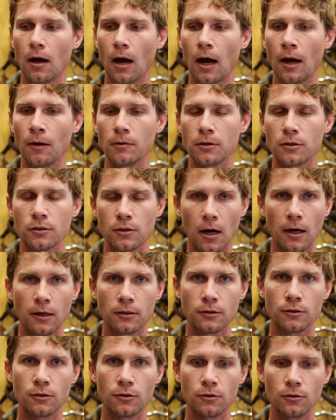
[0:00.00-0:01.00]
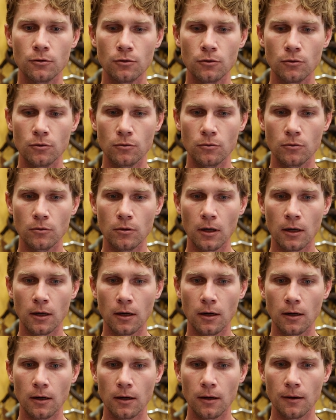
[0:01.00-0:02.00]
I would talk to
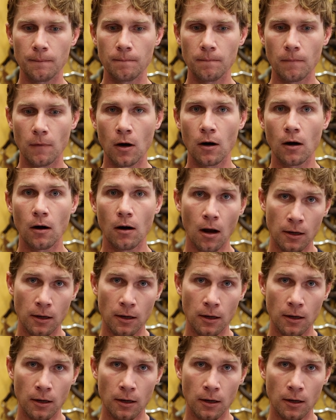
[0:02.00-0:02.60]
our